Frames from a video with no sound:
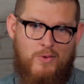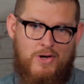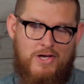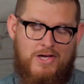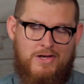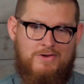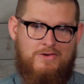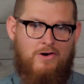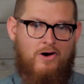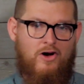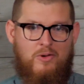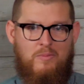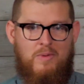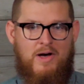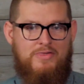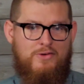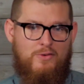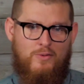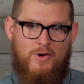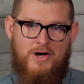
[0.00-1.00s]
We can talk
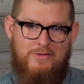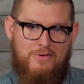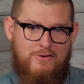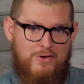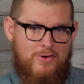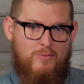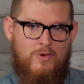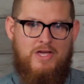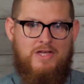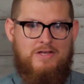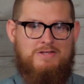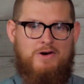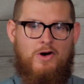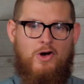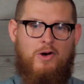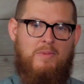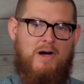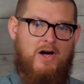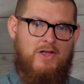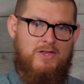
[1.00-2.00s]
about the weather and we can
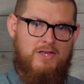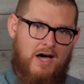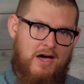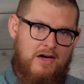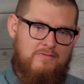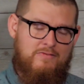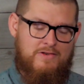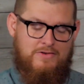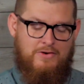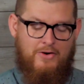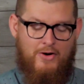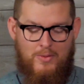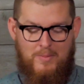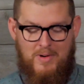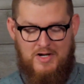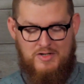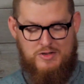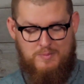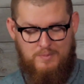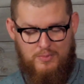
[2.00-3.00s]
talk about life and talk
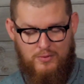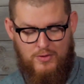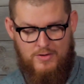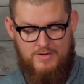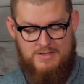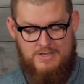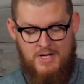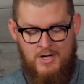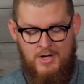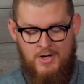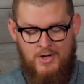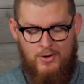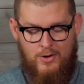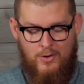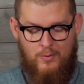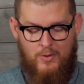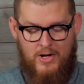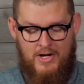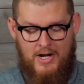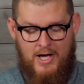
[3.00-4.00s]
about sports
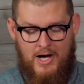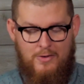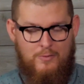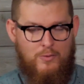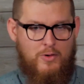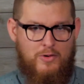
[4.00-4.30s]
or whatnot.